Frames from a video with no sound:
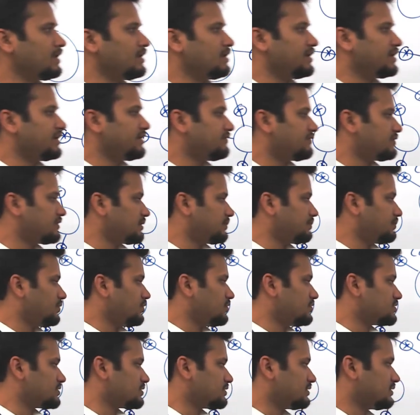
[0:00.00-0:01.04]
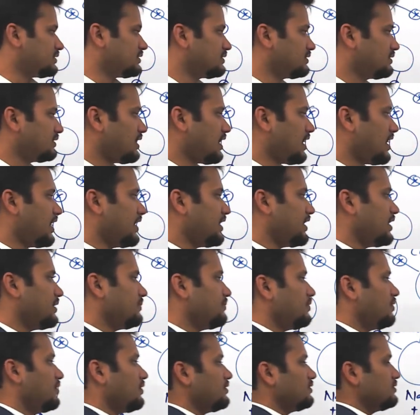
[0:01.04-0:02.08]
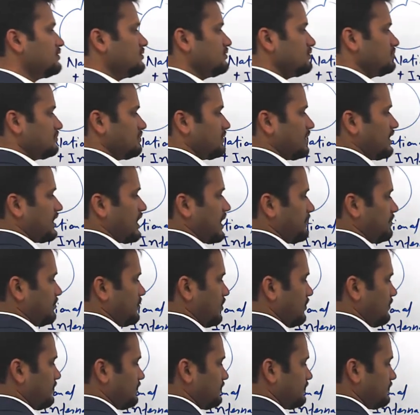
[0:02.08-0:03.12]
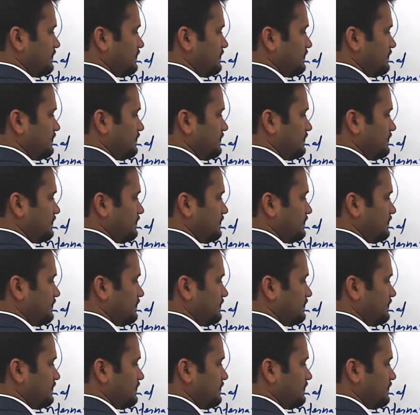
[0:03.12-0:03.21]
if suppose I am on my laptop